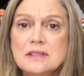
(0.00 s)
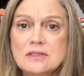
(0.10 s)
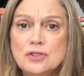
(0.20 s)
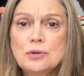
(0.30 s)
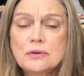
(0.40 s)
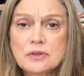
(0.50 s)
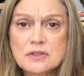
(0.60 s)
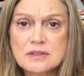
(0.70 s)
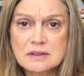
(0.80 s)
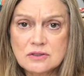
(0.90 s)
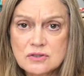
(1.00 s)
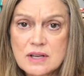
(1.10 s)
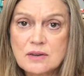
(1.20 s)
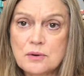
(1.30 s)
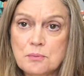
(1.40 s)
two of her sisters
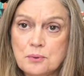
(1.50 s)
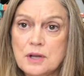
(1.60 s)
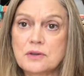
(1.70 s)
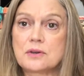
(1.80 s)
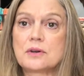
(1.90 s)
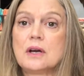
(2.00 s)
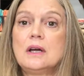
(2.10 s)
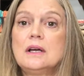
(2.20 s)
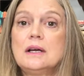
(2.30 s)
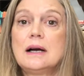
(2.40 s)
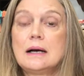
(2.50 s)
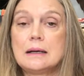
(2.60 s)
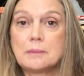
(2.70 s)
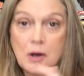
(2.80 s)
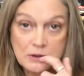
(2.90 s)
and her brother
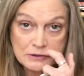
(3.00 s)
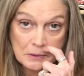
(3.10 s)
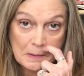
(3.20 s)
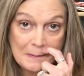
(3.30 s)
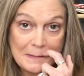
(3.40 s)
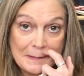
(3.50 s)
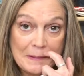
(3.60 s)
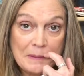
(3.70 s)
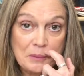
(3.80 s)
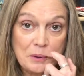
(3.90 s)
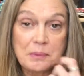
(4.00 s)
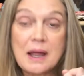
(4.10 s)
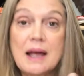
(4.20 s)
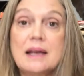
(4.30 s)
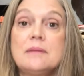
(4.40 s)
also were
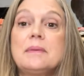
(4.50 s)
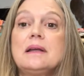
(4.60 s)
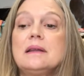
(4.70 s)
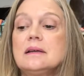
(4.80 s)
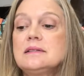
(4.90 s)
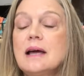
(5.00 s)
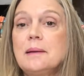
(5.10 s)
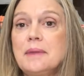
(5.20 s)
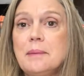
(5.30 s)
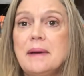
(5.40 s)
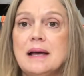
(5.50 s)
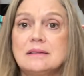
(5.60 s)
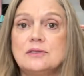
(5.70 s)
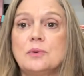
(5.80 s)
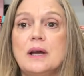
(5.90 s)
blind by the time they
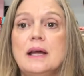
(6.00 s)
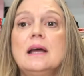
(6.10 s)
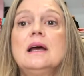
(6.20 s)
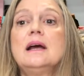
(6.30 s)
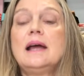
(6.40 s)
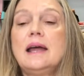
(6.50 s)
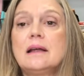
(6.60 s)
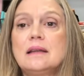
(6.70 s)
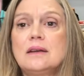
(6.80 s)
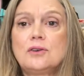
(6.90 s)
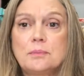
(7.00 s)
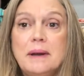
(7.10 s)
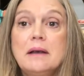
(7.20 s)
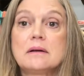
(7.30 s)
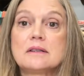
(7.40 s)
passed away. And then her
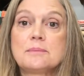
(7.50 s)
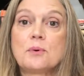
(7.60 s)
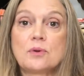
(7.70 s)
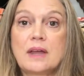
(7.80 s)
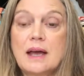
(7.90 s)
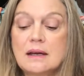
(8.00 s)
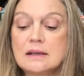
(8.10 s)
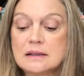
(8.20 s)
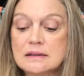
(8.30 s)
parents both had it.